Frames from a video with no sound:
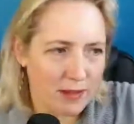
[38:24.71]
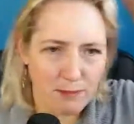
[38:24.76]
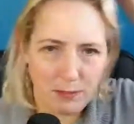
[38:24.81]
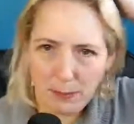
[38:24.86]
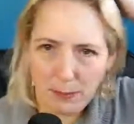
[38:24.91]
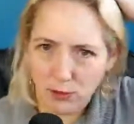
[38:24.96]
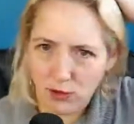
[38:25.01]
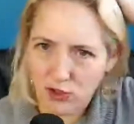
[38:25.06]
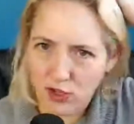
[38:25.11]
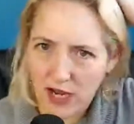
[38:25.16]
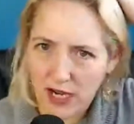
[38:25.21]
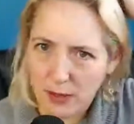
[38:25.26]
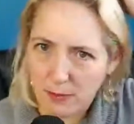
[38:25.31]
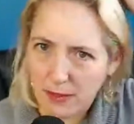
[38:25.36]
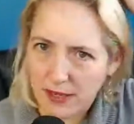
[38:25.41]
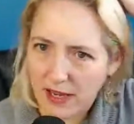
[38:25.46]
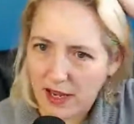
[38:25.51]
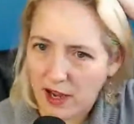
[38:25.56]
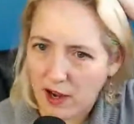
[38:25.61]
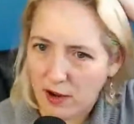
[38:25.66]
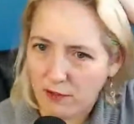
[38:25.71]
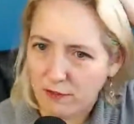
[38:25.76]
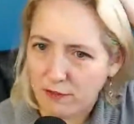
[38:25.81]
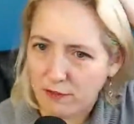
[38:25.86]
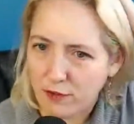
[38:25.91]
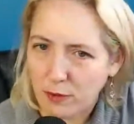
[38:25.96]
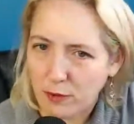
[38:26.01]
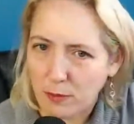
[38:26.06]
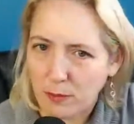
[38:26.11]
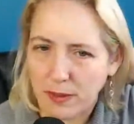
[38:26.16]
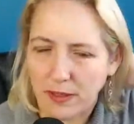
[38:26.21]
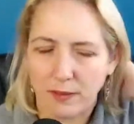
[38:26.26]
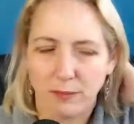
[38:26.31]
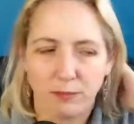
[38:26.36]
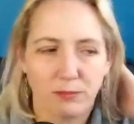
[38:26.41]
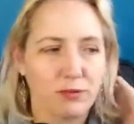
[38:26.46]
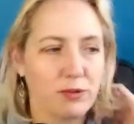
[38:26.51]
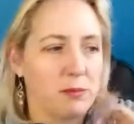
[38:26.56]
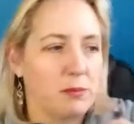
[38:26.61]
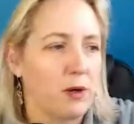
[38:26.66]
People trying to be helpful
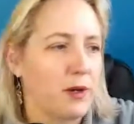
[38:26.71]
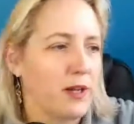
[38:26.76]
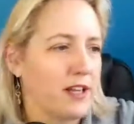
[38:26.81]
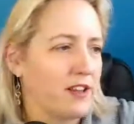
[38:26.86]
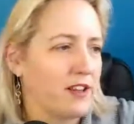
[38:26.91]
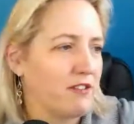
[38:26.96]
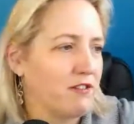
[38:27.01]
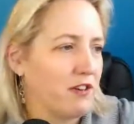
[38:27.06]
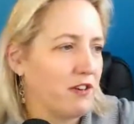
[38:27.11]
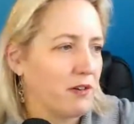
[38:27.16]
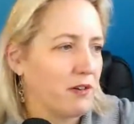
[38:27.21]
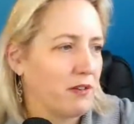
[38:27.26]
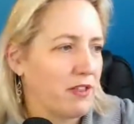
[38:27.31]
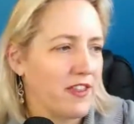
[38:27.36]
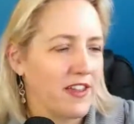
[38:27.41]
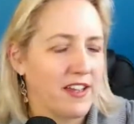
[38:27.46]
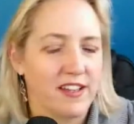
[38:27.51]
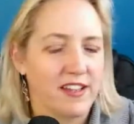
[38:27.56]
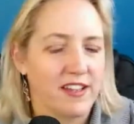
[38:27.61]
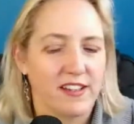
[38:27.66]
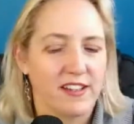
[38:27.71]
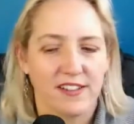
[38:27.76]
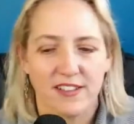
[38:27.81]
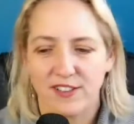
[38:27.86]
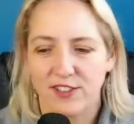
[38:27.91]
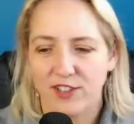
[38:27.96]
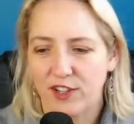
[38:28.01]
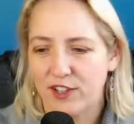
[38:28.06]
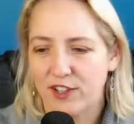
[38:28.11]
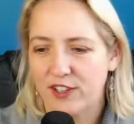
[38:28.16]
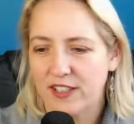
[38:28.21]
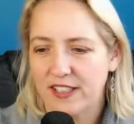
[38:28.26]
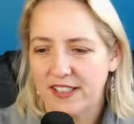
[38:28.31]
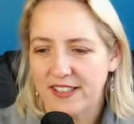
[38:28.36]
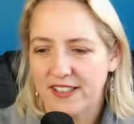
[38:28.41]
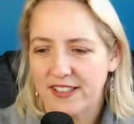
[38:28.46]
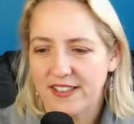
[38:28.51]
but promoting the wrong thing. So